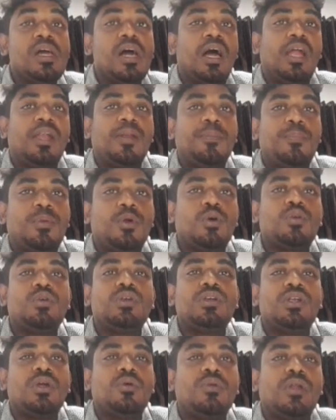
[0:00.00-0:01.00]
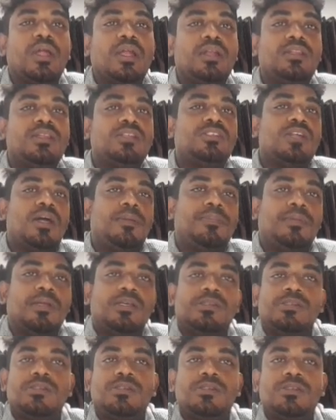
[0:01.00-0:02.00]
and broken down at the
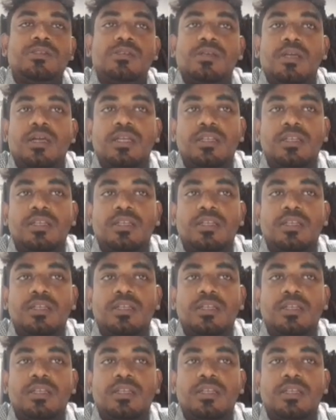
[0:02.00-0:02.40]
chapters. It